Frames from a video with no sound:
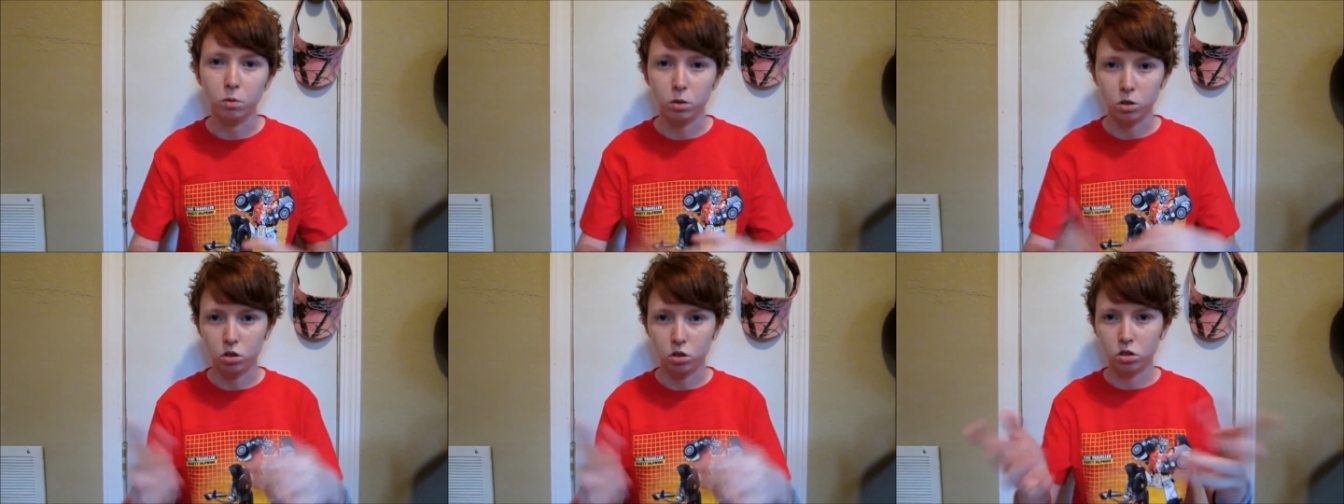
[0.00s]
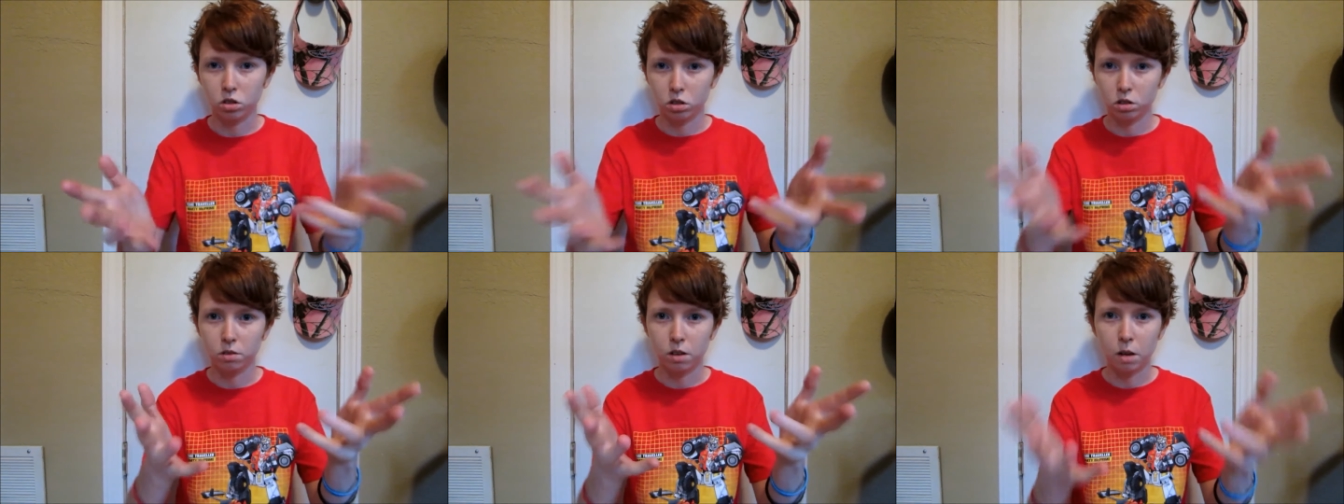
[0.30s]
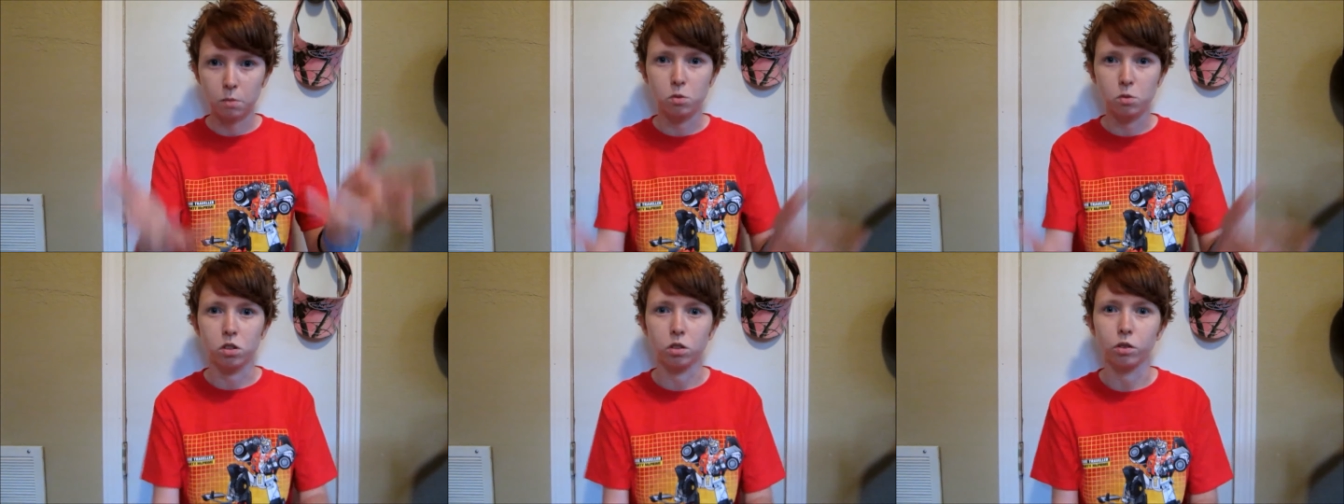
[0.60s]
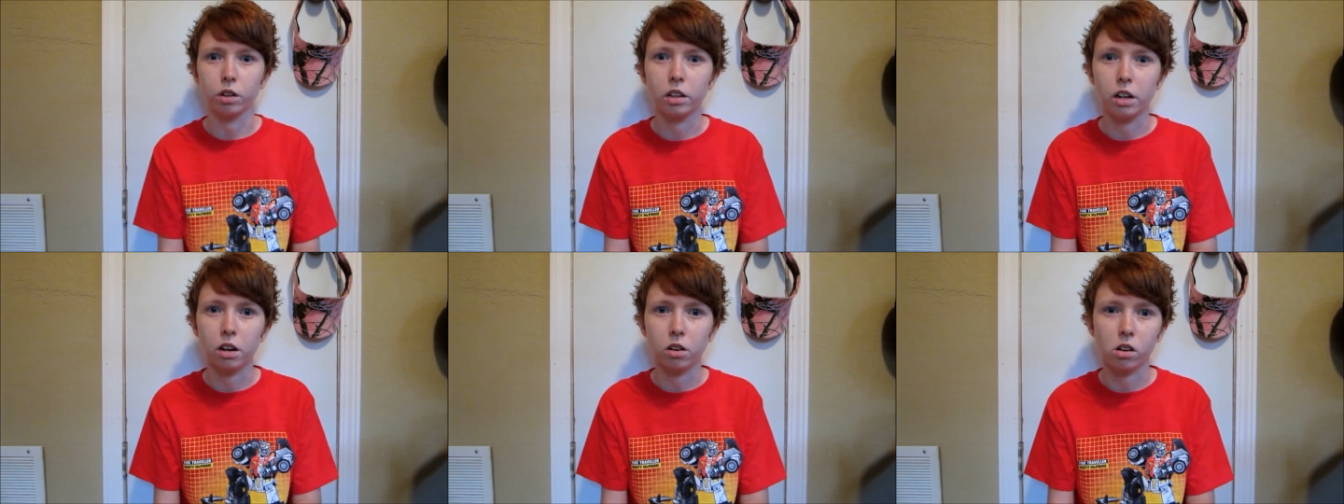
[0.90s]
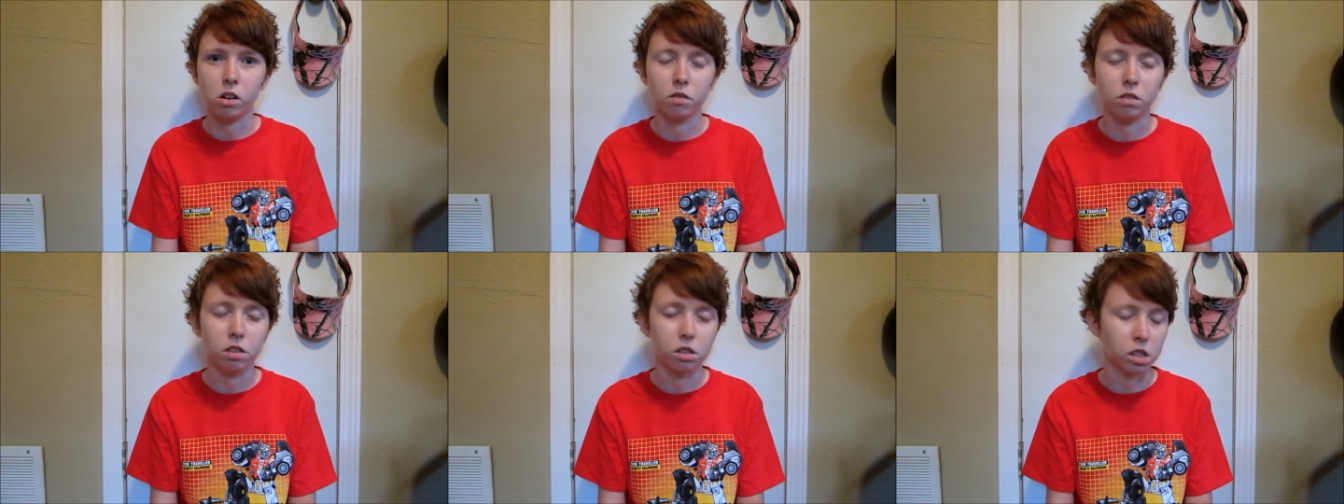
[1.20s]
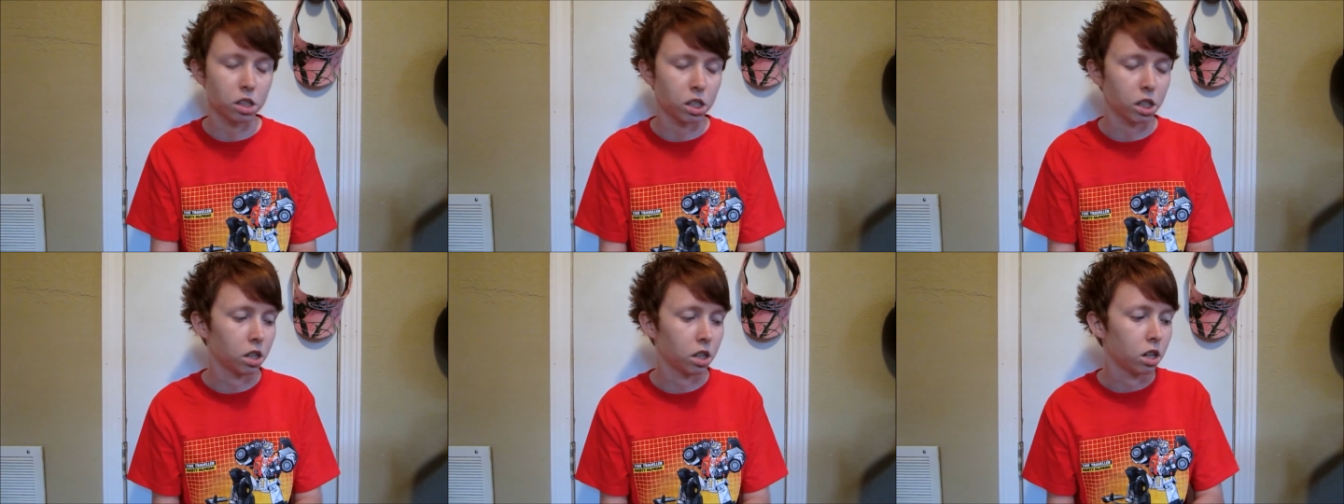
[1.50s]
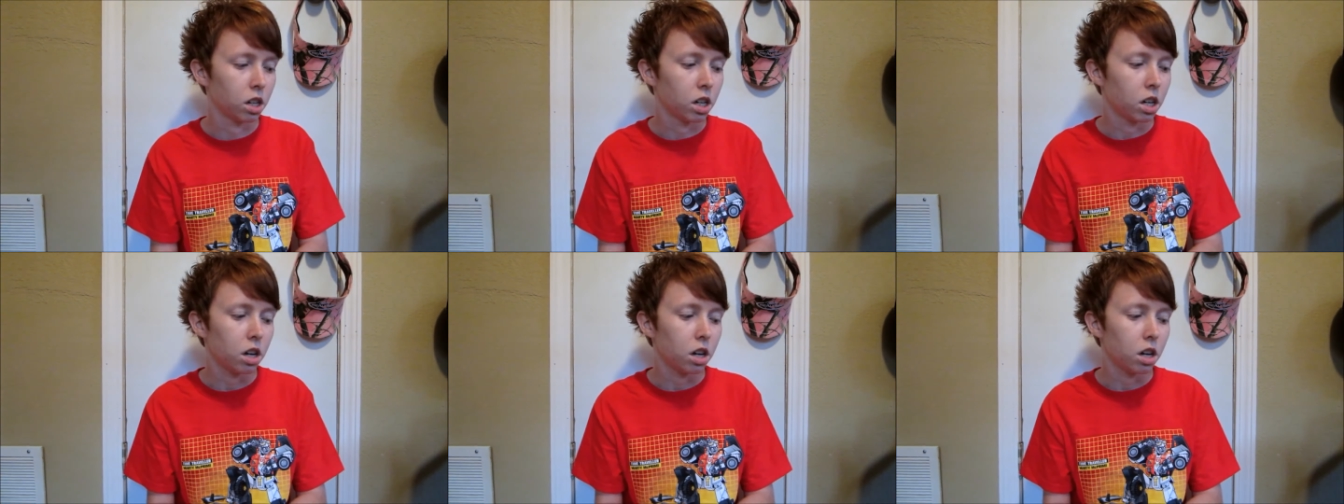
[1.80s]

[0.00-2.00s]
which I'm using right now, obviously.